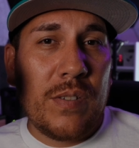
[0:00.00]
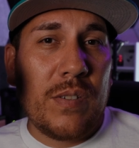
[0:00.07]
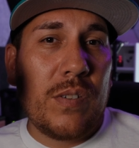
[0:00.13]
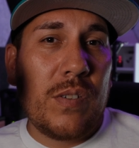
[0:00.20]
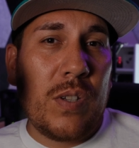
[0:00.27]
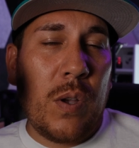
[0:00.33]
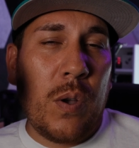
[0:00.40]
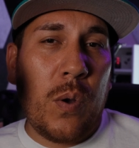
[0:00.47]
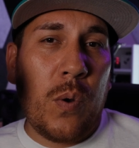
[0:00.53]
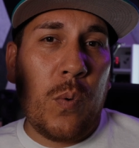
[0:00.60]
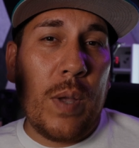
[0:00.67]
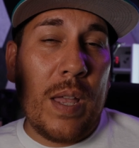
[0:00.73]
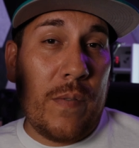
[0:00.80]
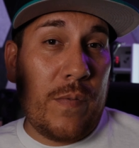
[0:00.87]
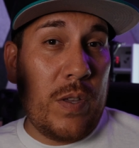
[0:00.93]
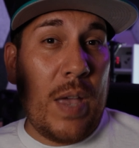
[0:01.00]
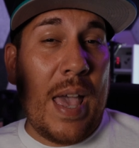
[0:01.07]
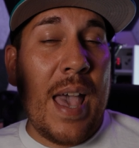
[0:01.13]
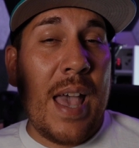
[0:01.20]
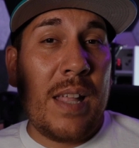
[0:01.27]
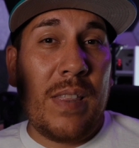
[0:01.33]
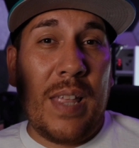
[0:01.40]
So if you
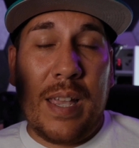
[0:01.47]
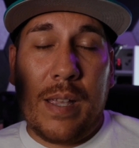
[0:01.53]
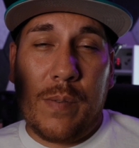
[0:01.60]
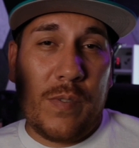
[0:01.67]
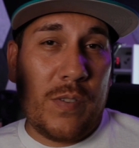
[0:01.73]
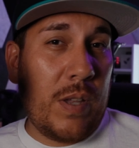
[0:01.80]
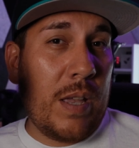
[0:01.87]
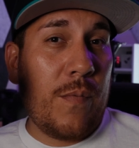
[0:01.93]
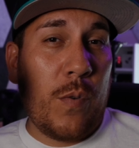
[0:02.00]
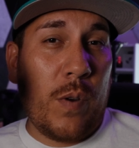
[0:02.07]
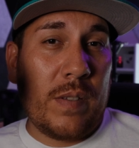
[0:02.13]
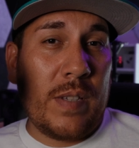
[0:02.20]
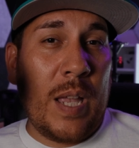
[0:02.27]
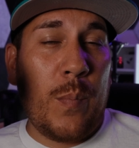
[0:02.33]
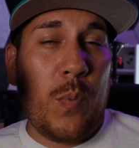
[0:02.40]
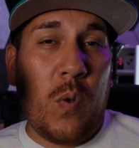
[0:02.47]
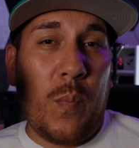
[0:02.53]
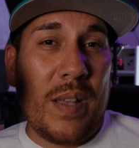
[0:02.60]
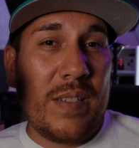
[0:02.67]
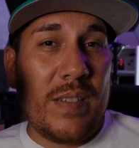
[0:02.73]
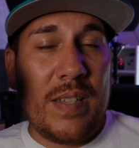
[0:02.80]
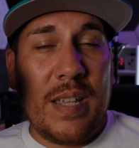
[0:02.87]
had, like, say, for example, my
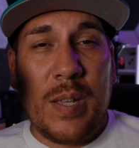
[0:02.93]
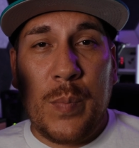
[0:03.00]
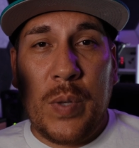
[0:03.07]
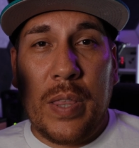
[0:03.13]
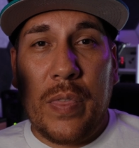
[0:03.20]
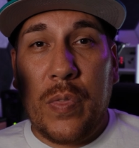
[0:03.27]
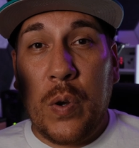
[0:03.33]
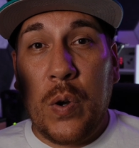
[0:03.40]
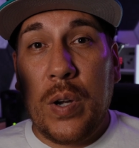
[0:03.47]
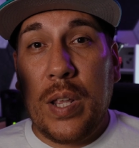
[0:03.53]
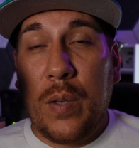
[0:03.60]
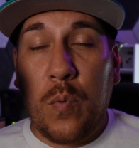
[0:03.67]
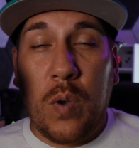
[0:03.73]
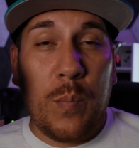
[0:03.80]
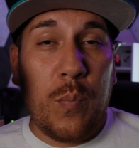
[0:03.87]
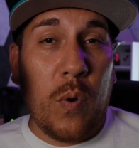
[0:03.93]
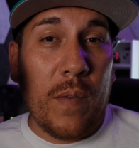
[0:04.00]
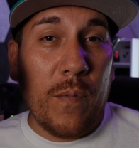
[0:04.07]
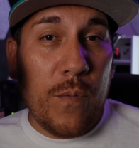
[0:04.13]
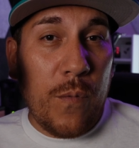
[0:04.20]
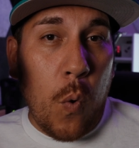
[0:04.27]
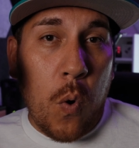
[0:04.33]
Sigma 30
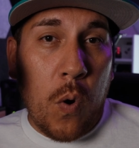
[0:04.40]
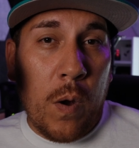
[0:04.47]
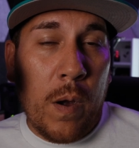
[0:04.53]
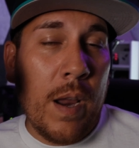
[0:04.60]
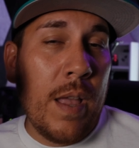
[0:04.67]
1.4,